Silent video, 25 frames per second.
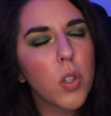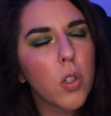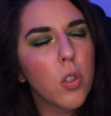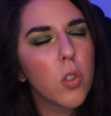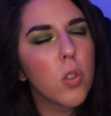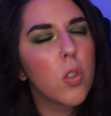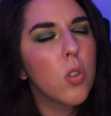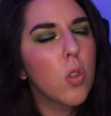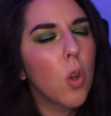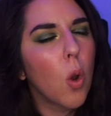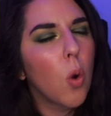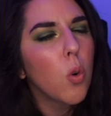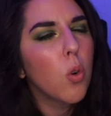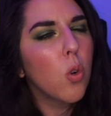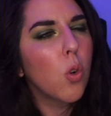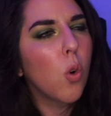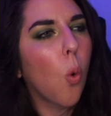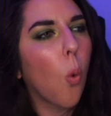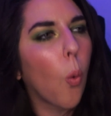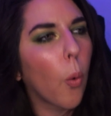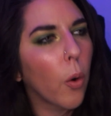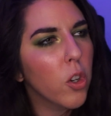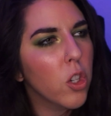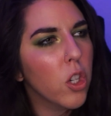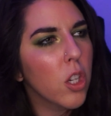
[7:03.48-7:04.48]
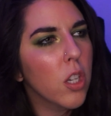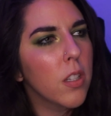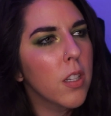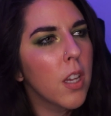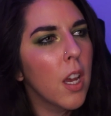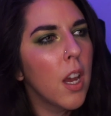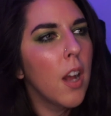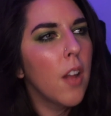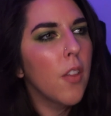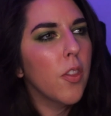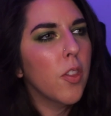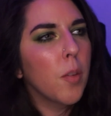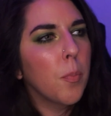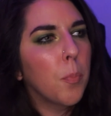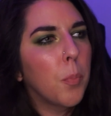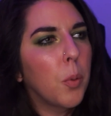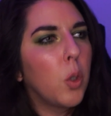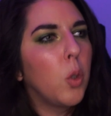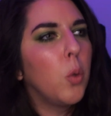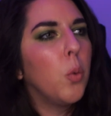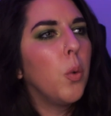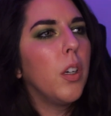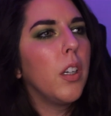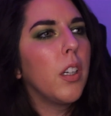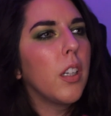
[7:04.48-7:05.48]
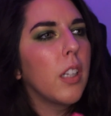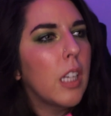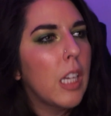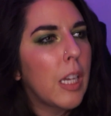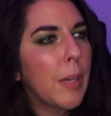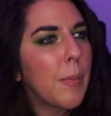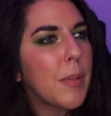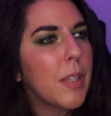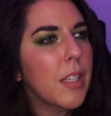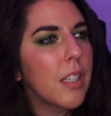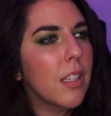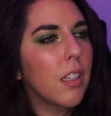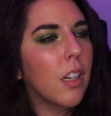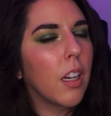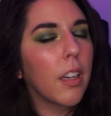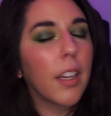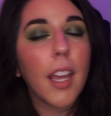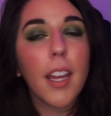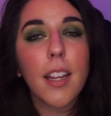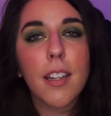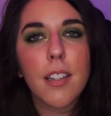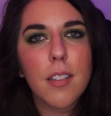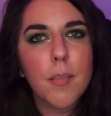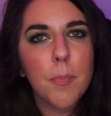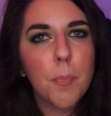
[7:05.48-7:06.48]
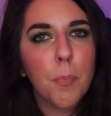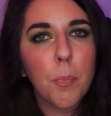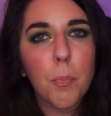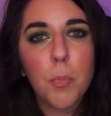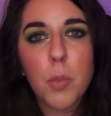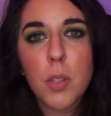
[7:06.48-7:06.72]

are so gorgeous. The blue one keeps, again,